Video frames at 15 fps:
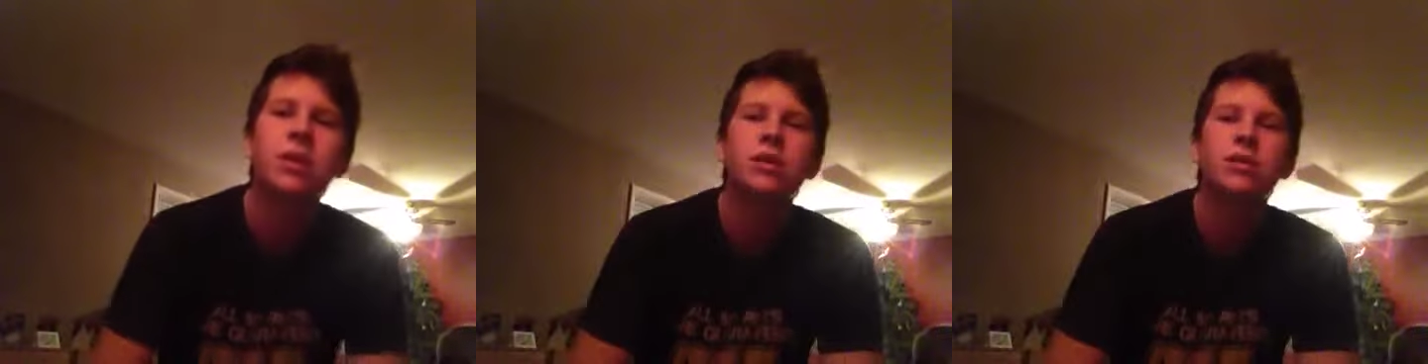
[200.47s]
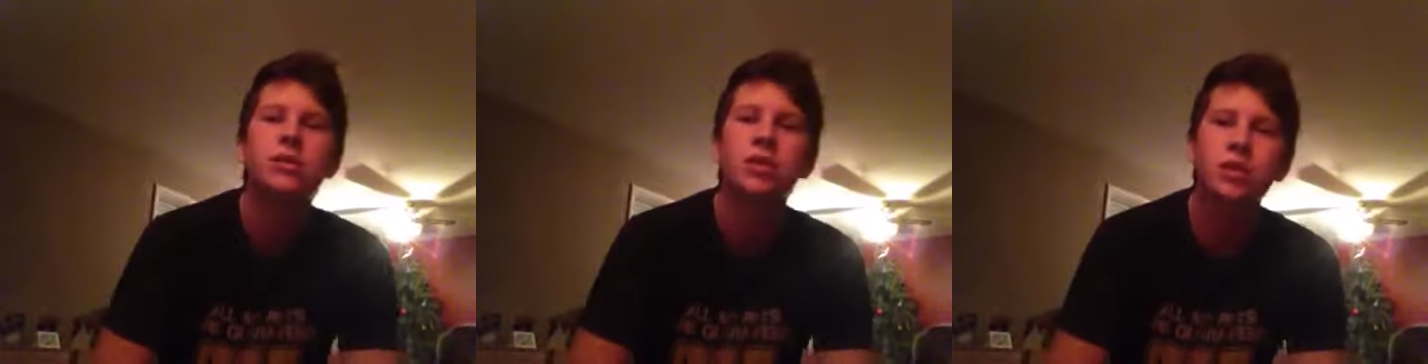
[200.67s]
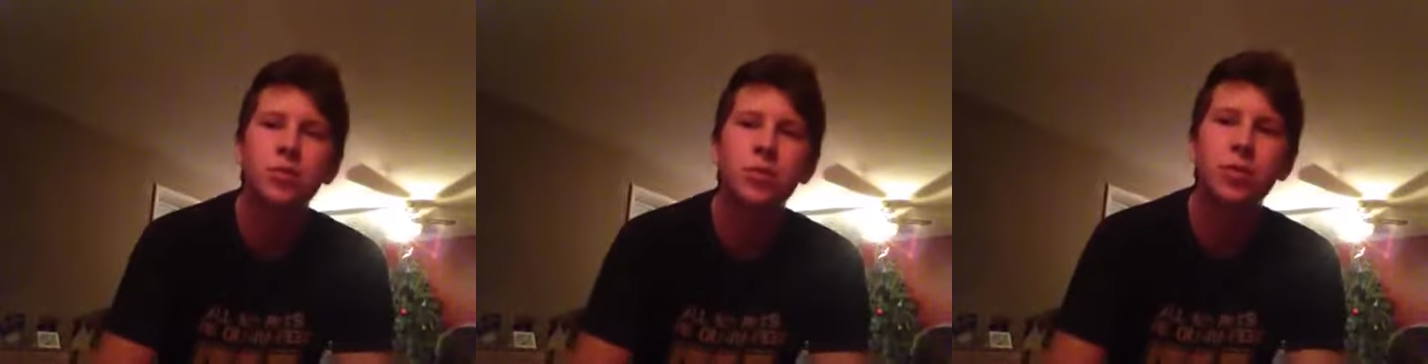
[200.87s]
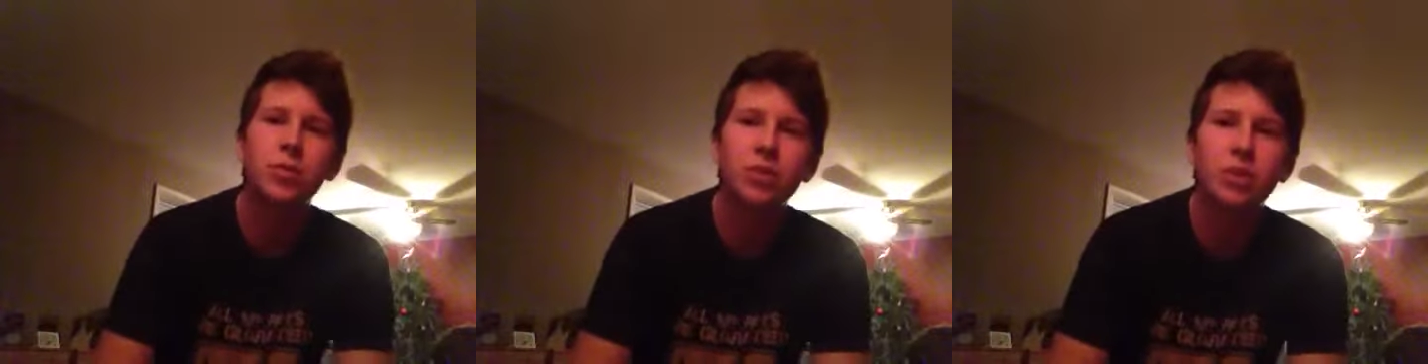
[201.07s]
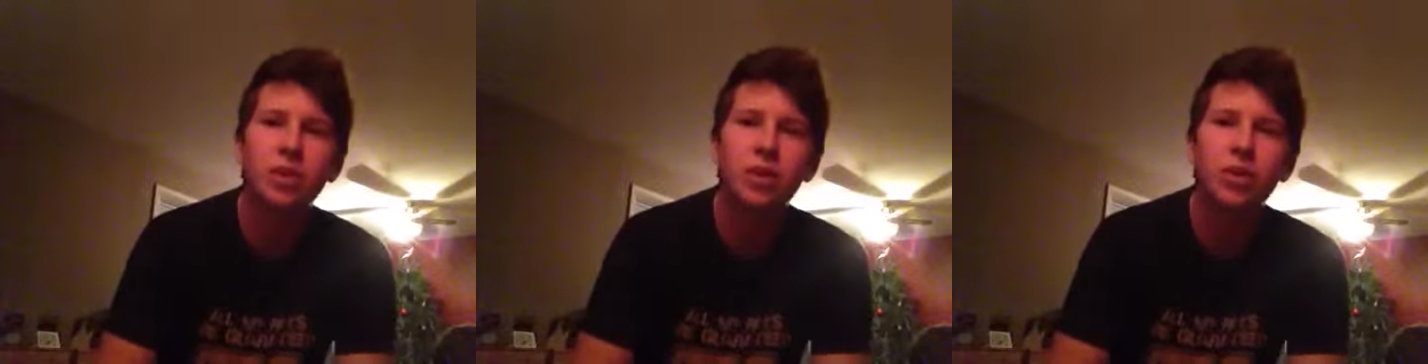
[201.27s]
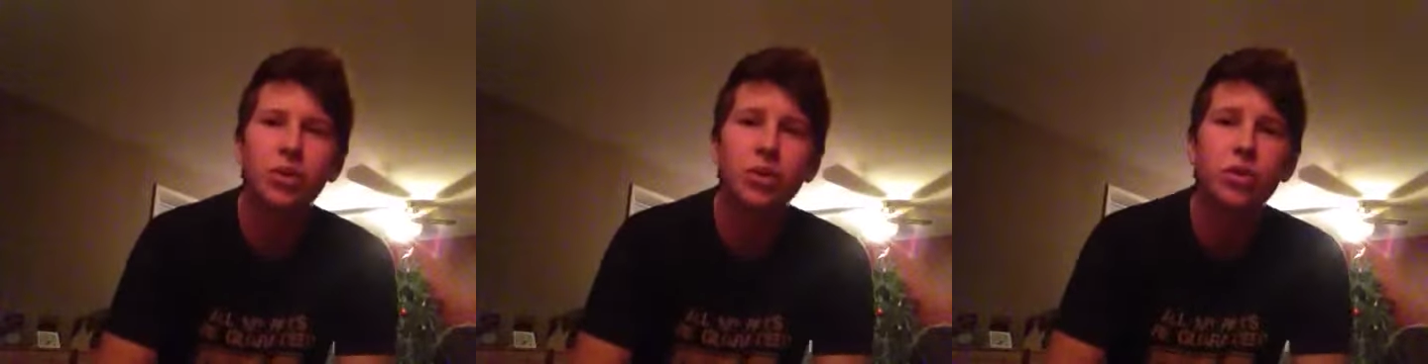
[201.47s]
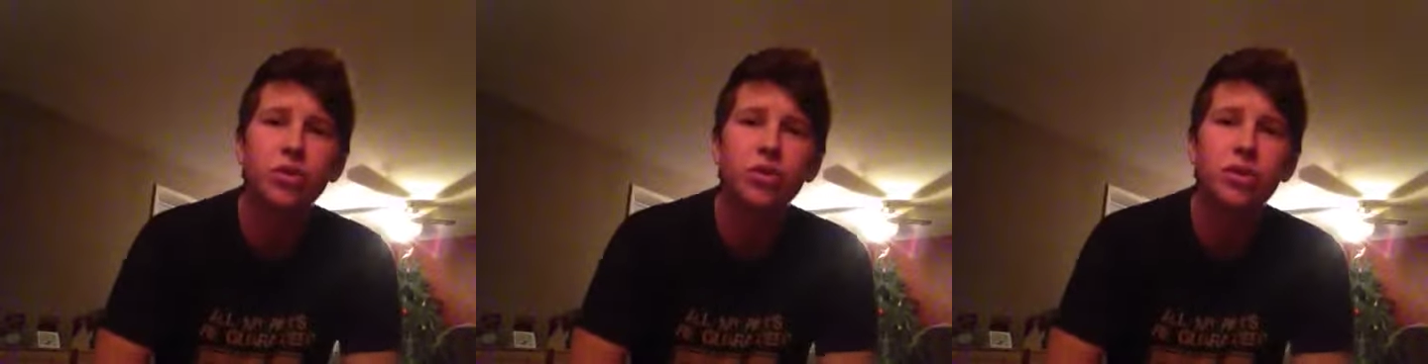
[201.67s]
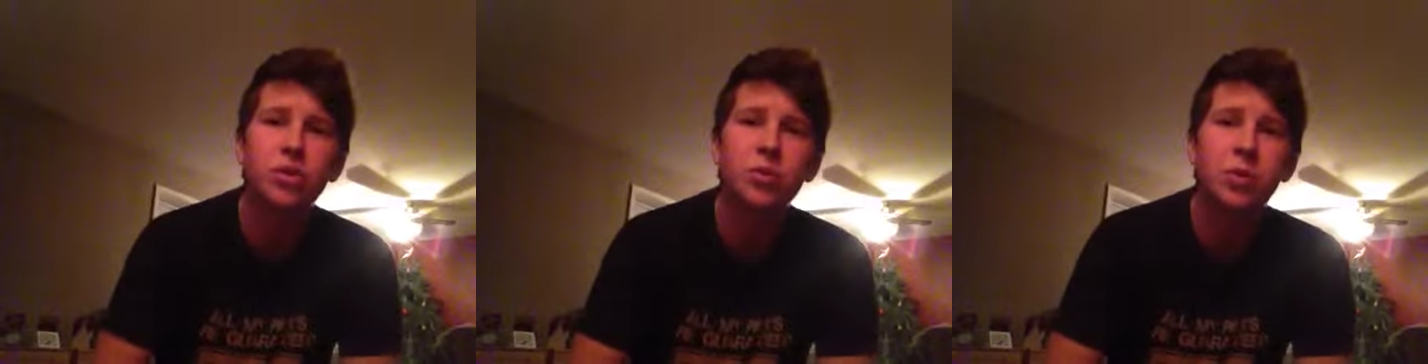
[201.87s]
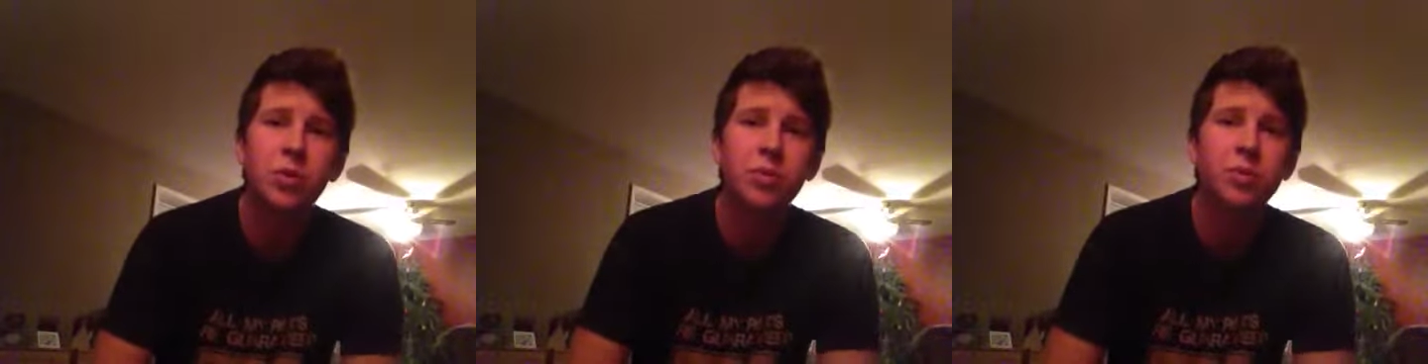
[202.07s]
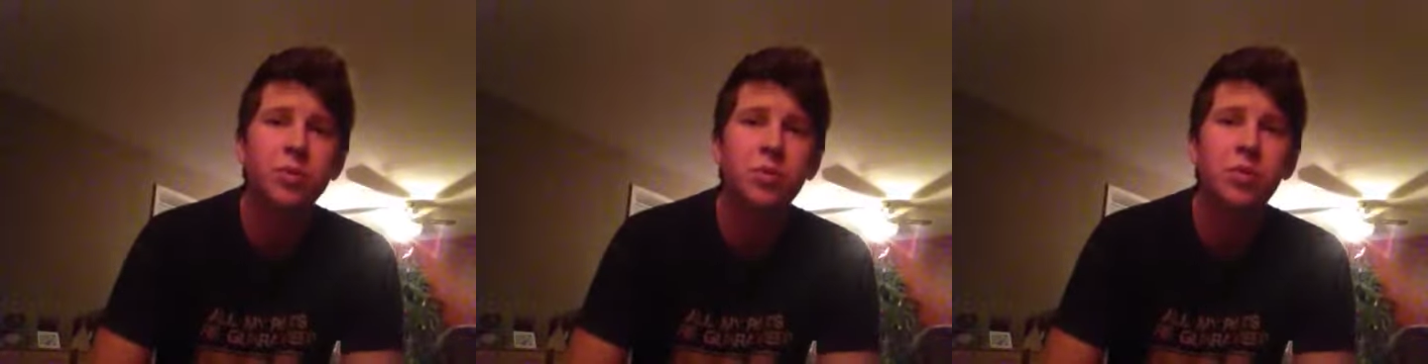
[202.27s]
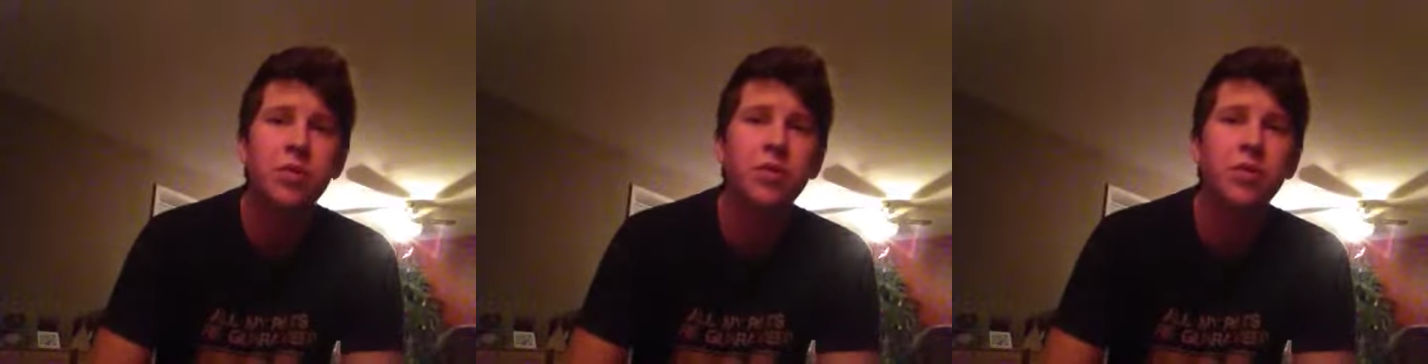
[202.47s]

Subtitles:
so that's pretty much how it goes. That's pretty much what